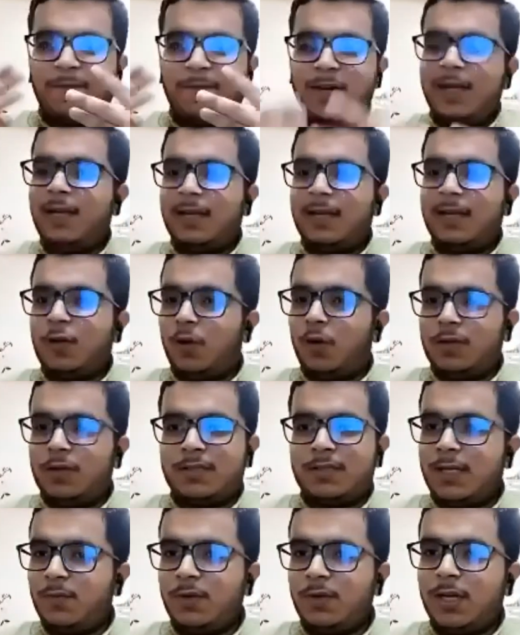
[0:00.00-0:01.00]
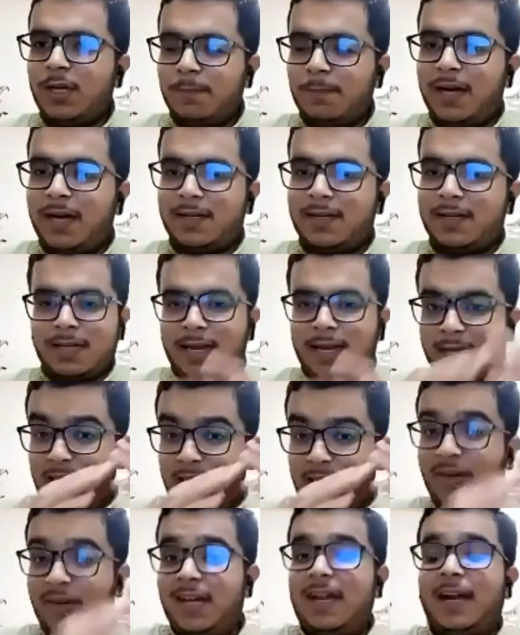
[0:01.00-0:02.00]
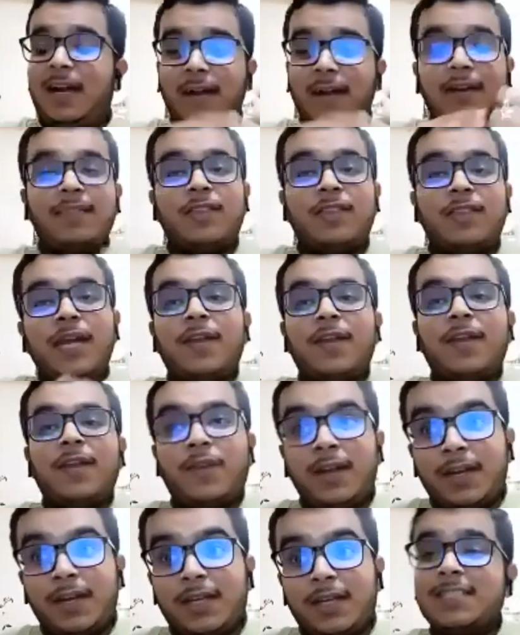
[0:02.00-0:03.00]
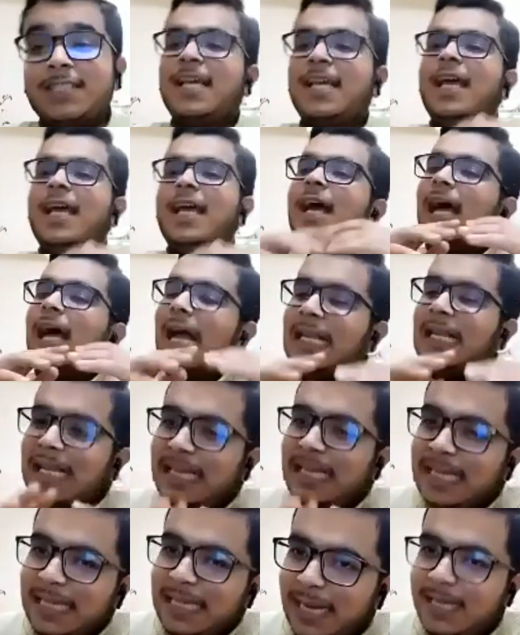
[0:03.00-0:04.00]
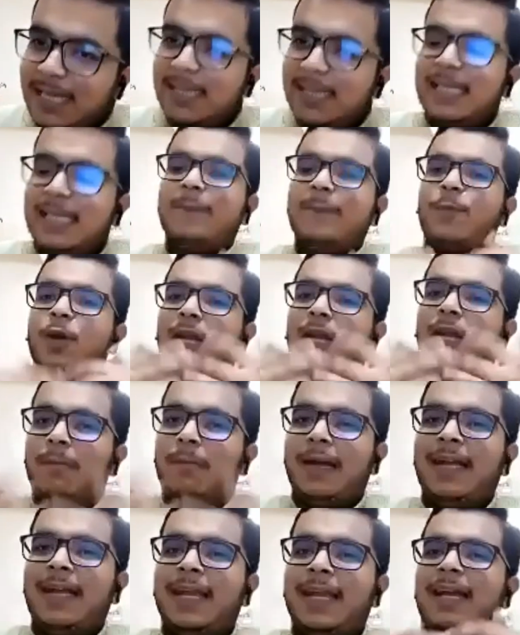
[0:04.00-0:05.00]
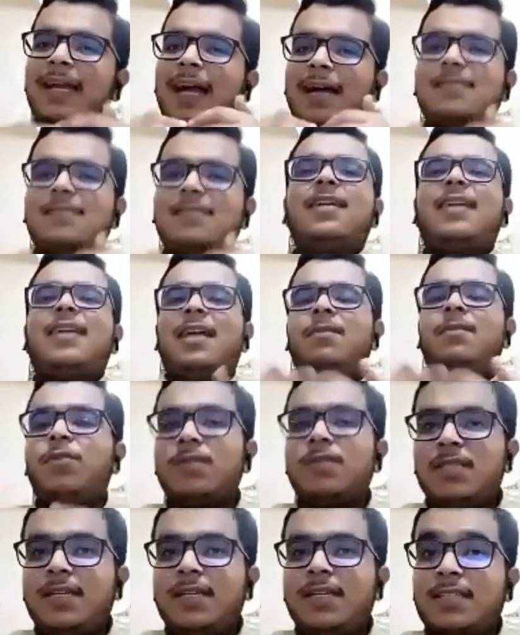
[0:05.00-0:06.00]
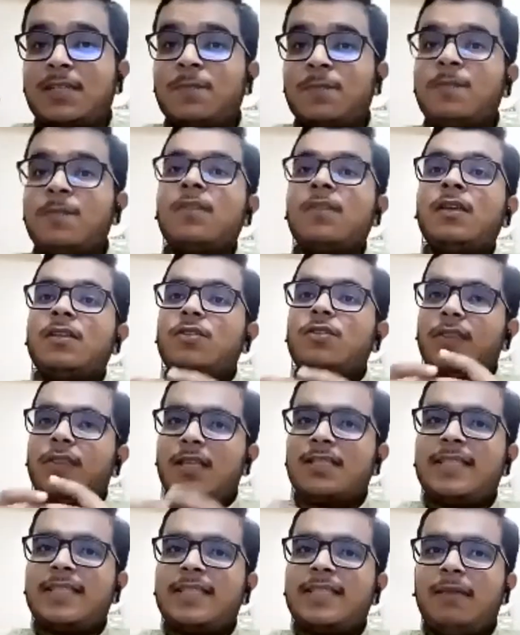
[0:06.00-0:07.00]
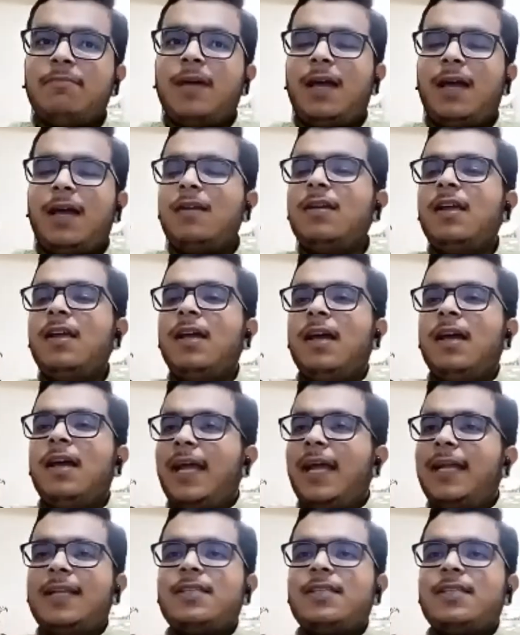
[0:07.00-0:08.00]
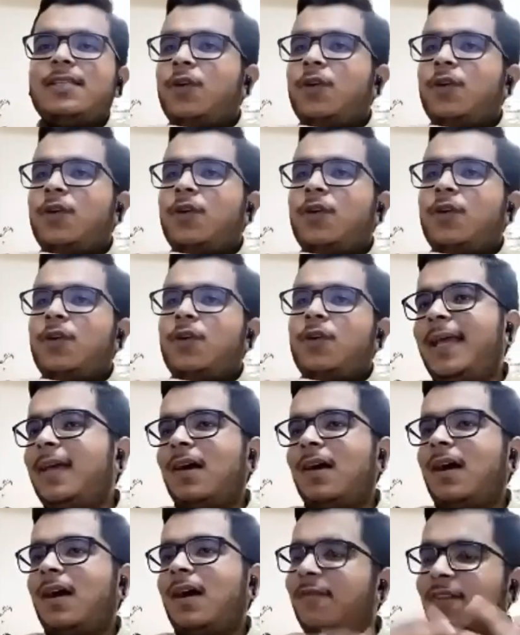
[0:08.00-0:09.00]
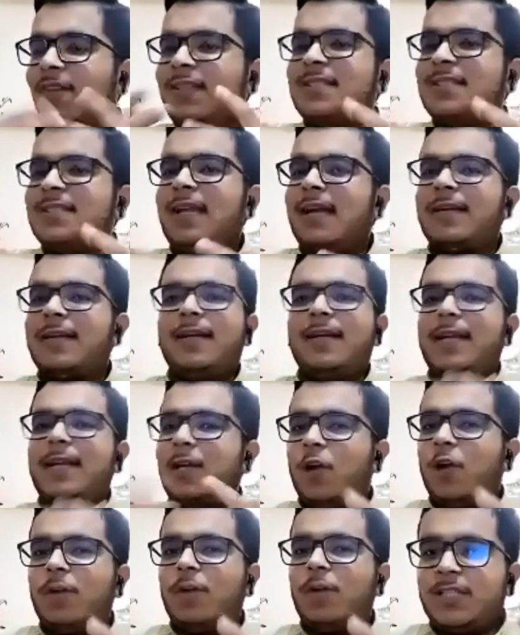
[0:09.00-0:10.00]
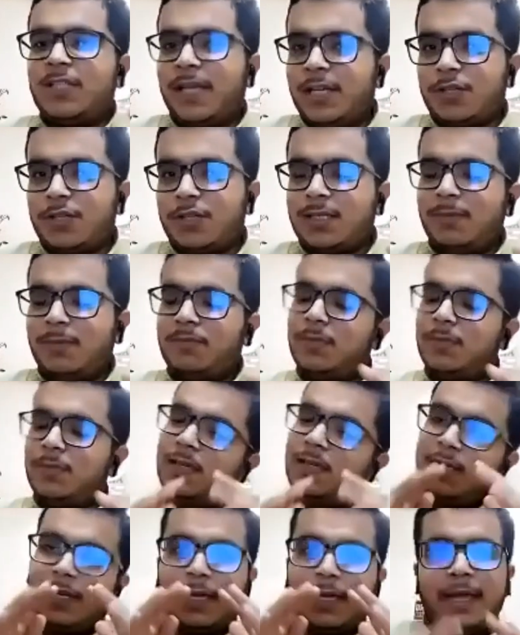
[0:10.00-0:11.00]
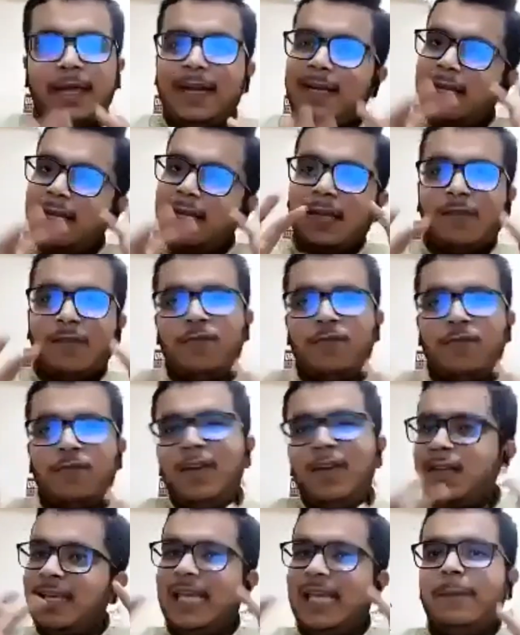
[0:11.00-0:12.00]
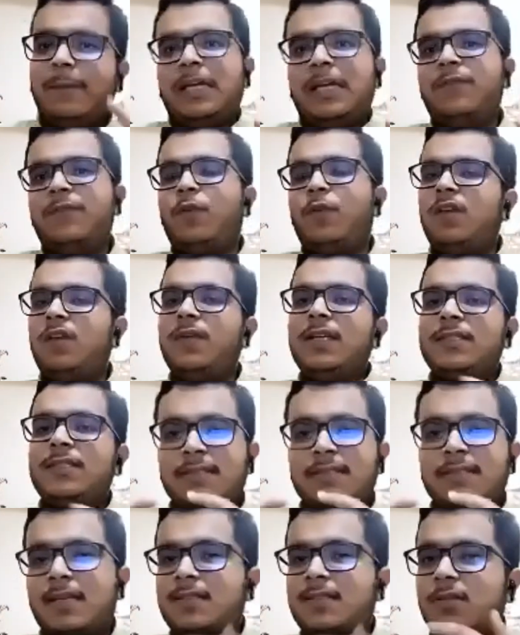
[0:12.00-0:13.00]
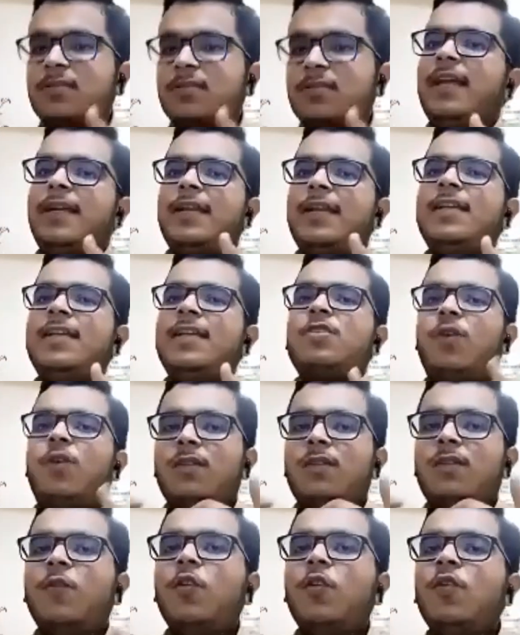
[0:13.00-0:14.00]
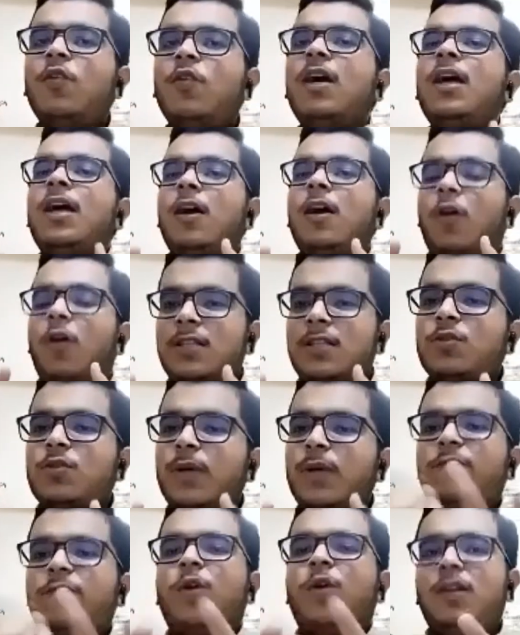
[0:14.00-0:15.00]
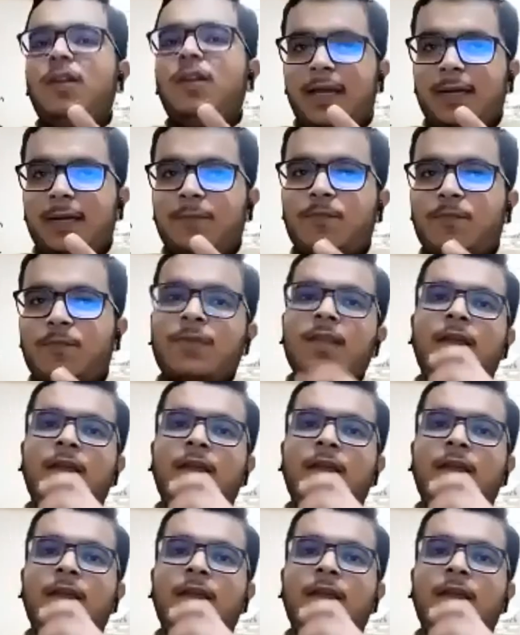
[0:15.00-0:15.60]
different constituting parts, and they were enacted in 3 different years, and they keep on amending as the time proceeds. So in the same manner, it is not something like once enacted cannot be changed or something. It will keep evolving since the society is also evolving.